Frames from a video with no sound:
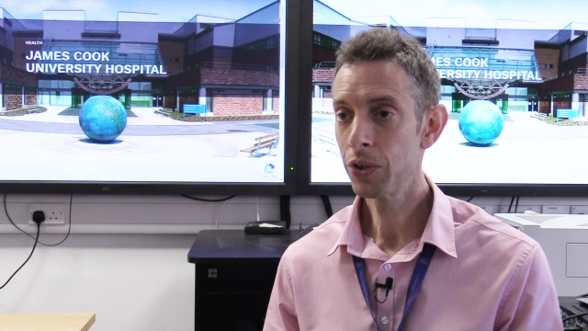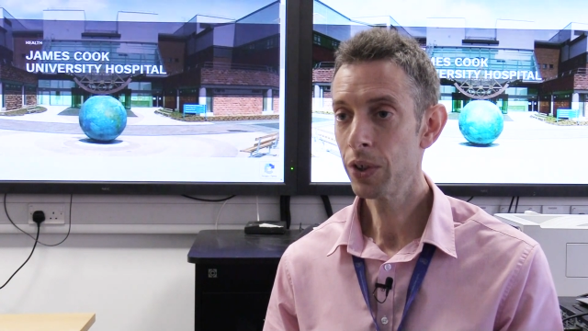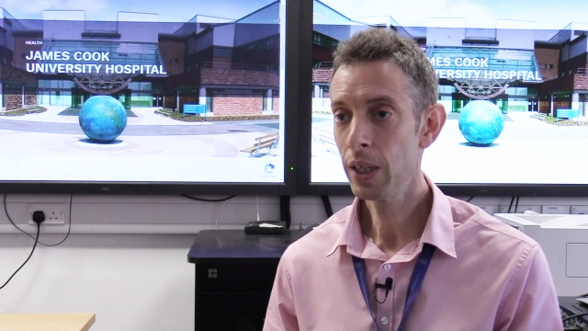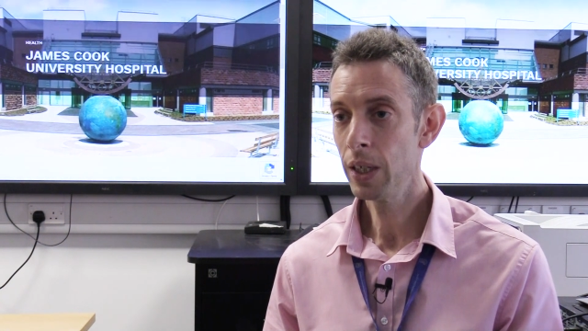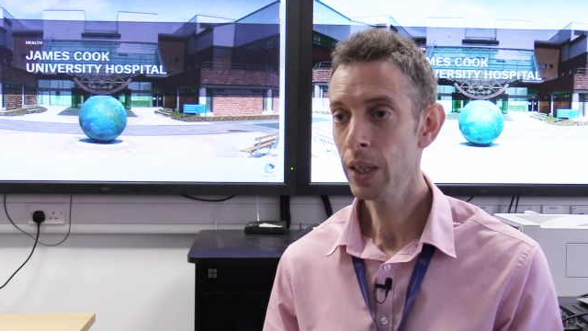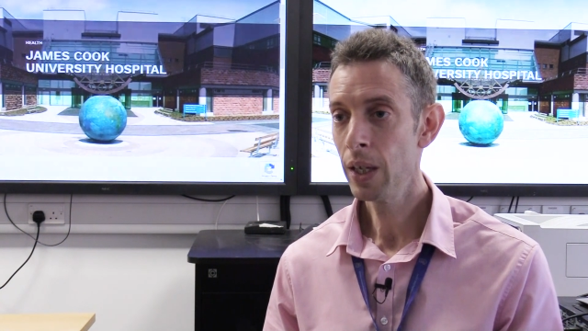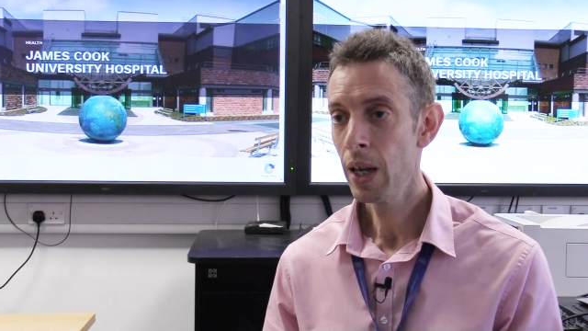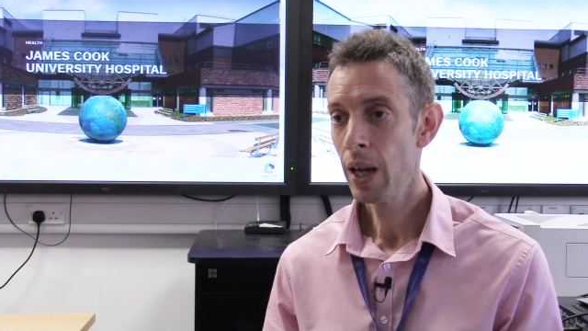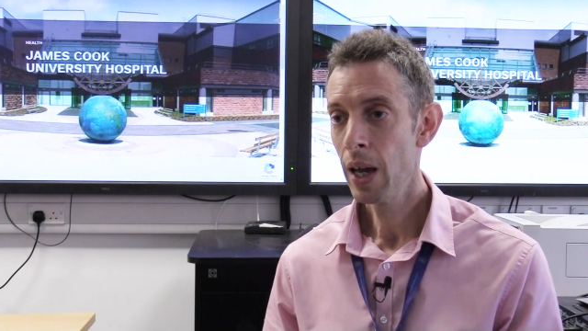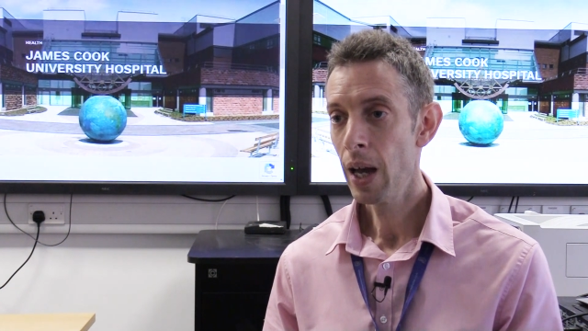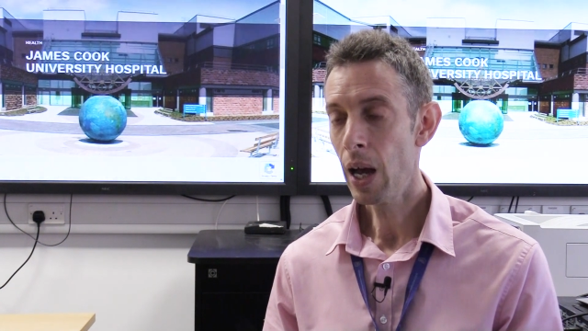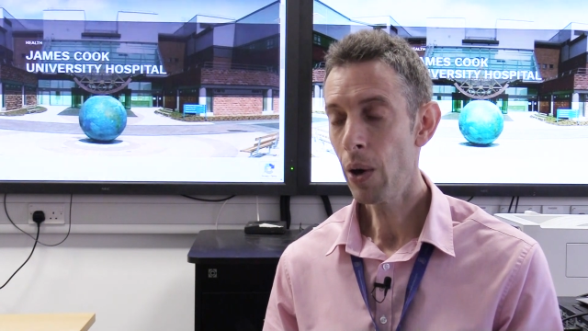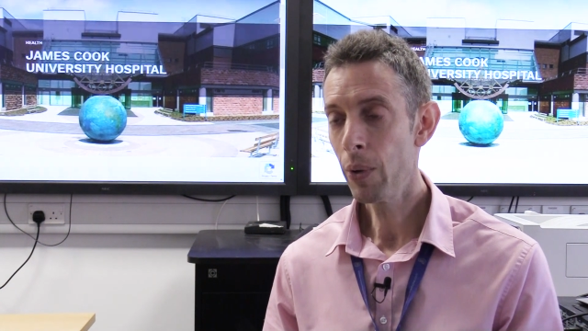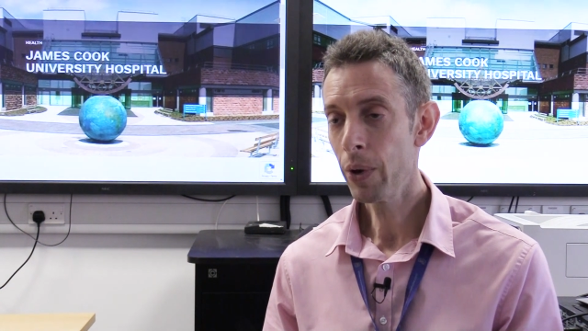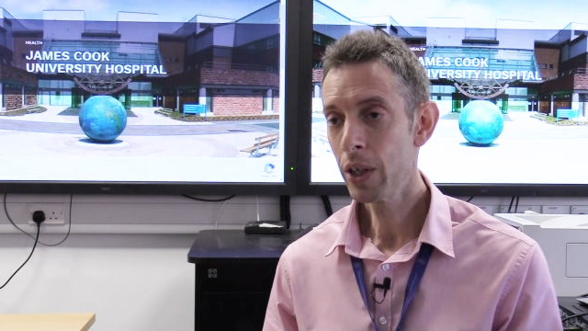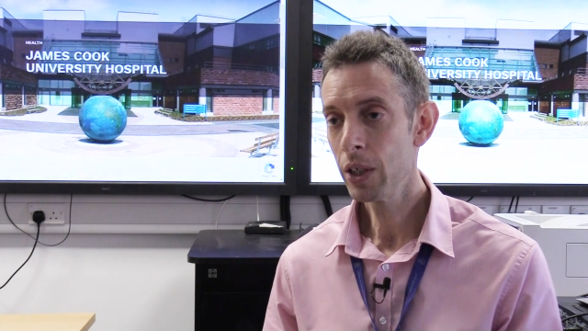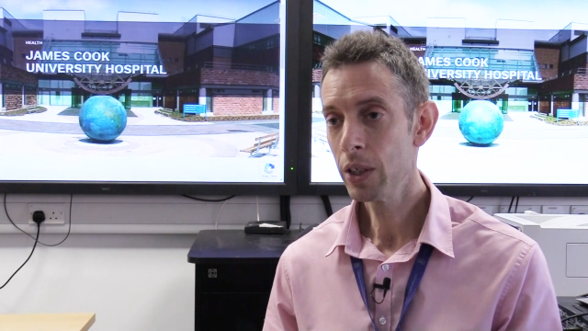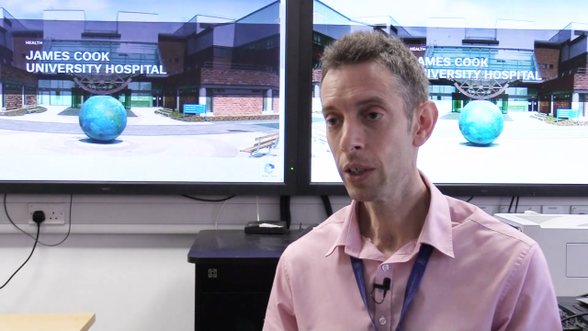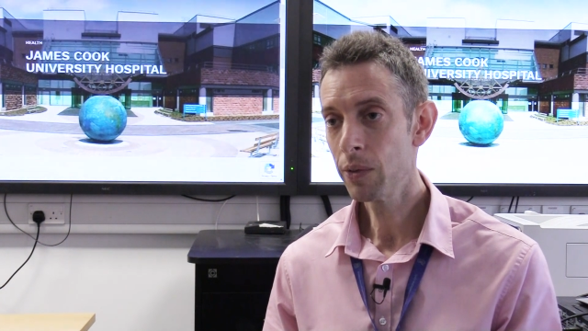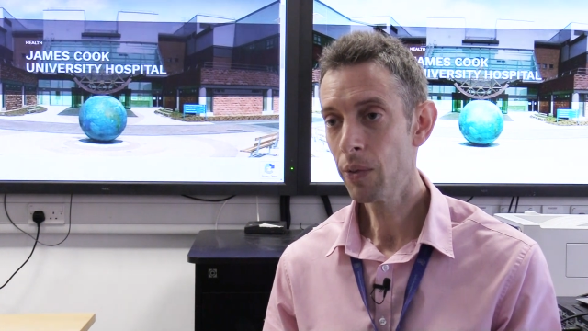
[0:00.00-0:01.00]
see how
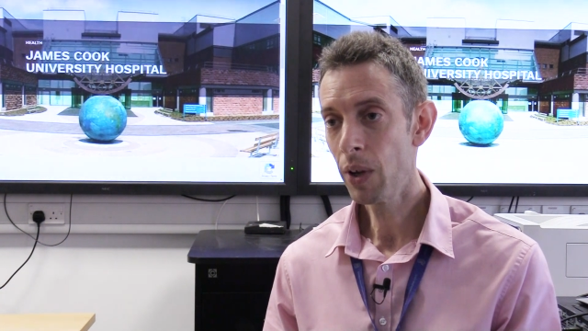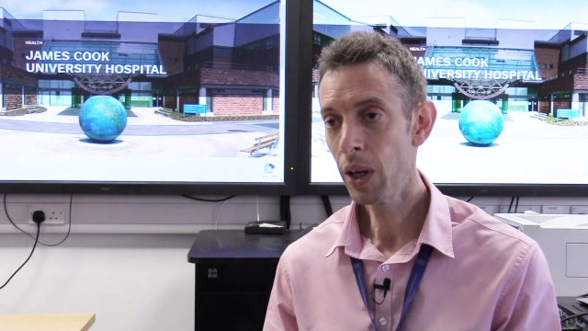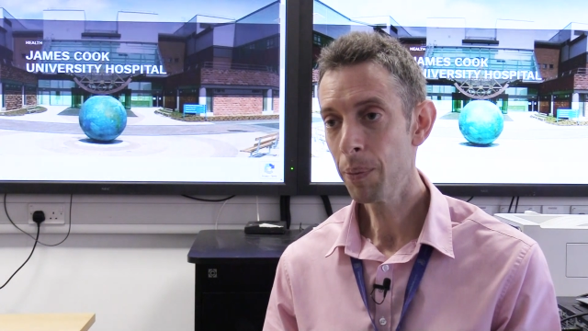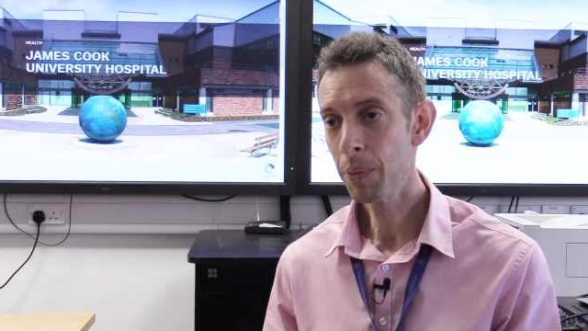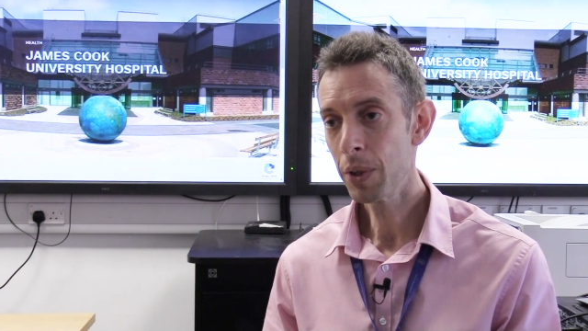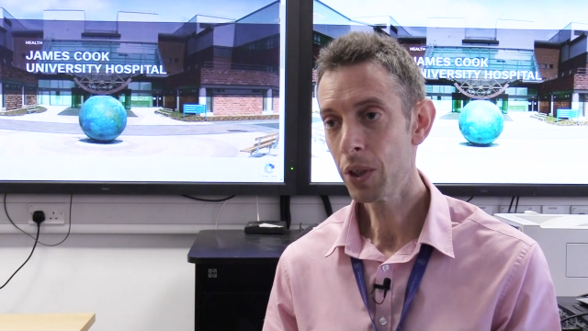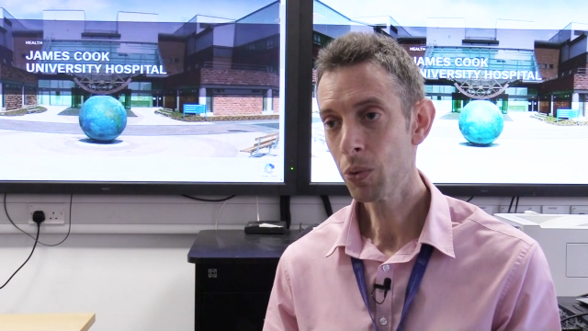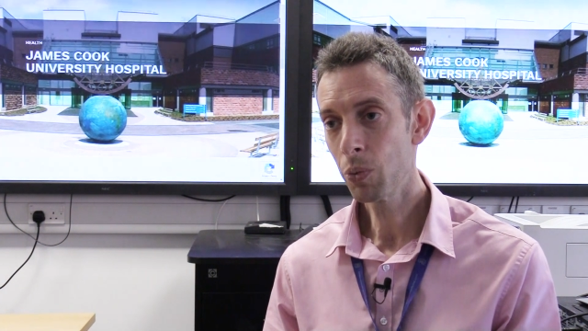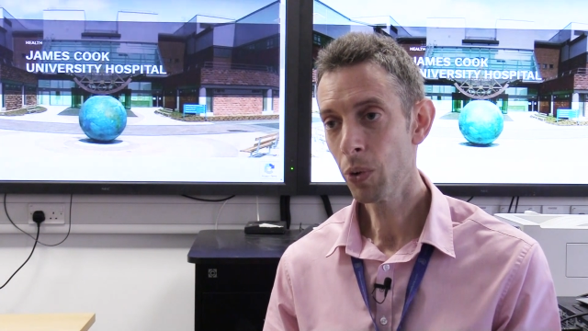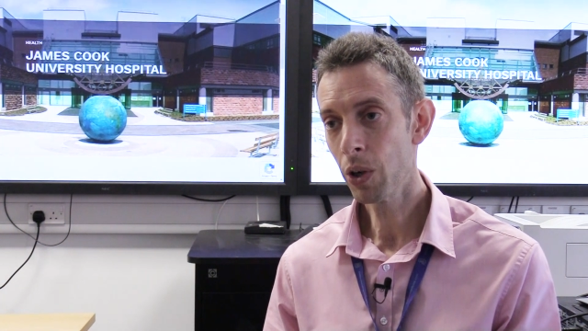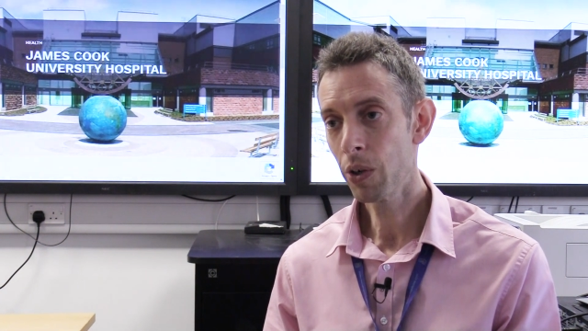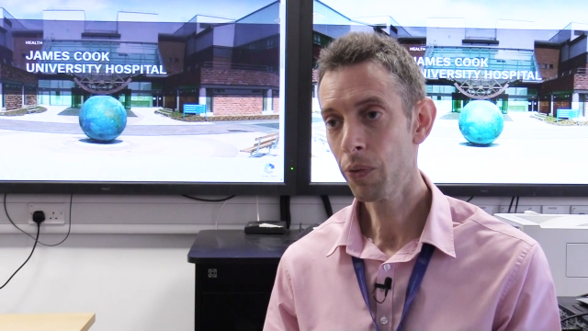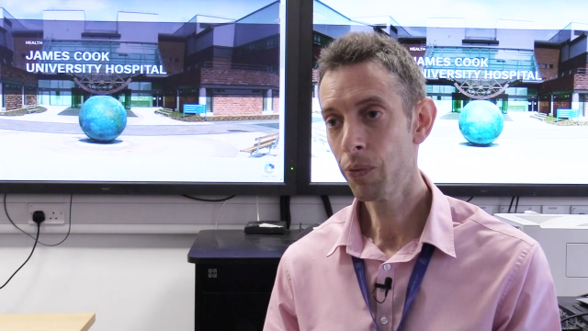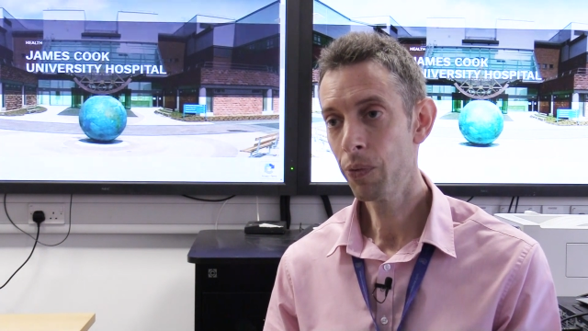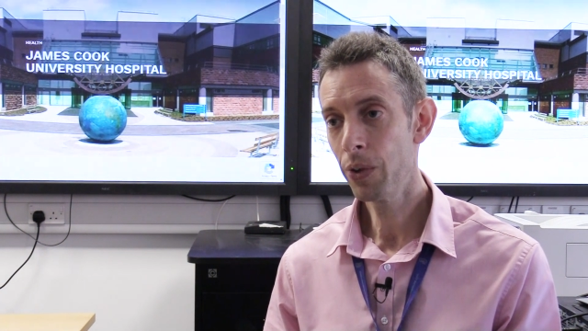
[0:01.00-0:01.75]
we can develop this work